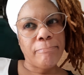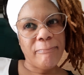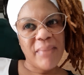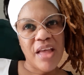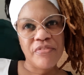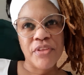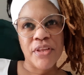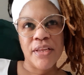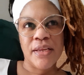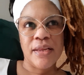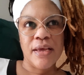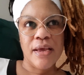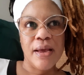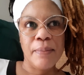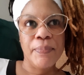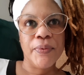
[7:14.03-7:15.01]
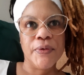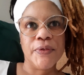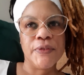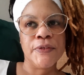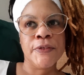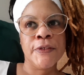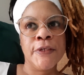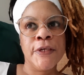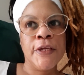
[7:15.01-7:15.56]
after that
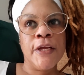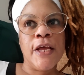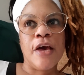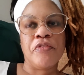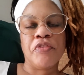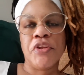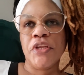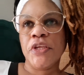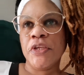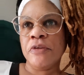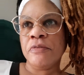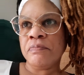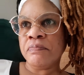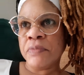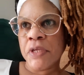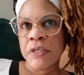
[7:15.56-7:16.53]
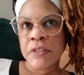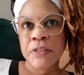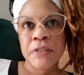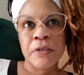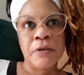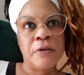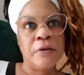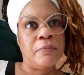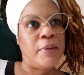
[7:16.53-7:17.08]
happened, after they test
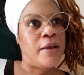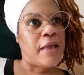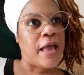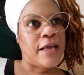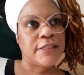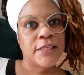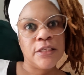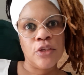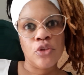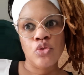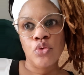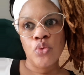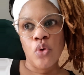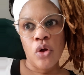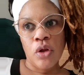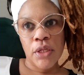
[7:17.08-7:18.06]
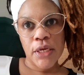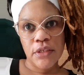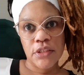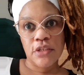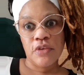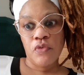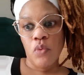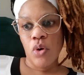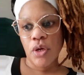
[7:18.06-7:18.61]
her by asking her to do all kind of
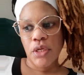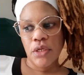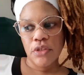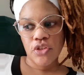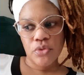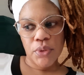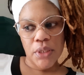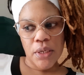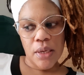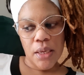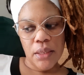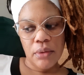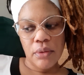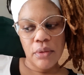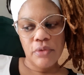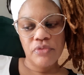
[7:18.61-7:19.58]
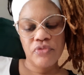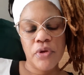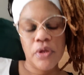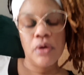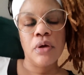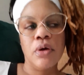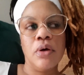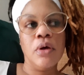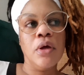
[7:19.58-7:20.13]
stuff, walk in a straight line on the
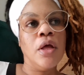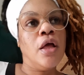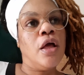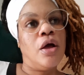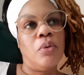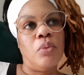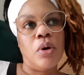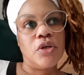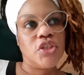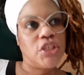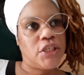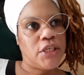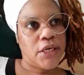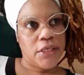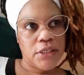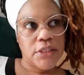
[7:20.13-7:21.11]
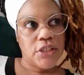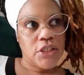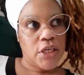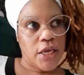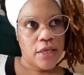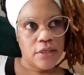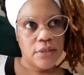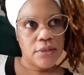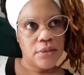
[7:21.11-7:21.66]
floor, she
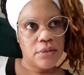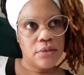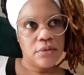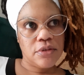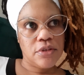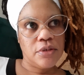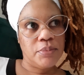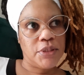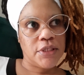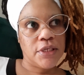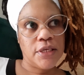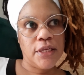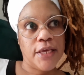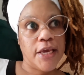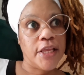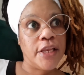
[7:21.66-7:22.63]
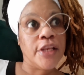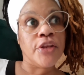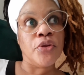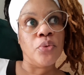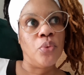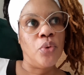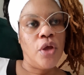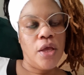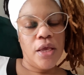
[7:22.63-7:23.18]
basically can't
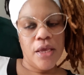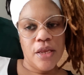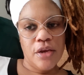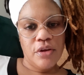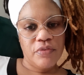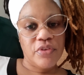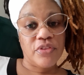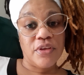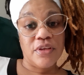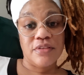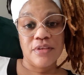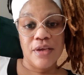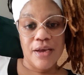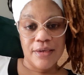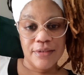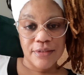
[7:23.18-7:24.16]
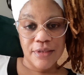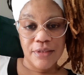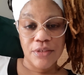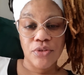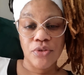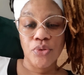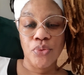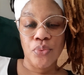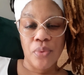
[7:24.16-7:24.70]
do any of the things they're asking her
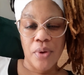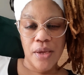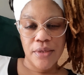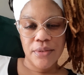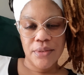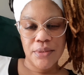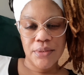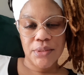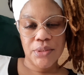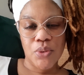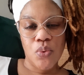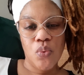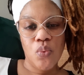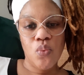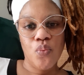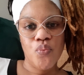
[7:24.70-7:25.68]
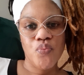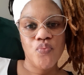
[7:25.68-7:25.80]
to do right. So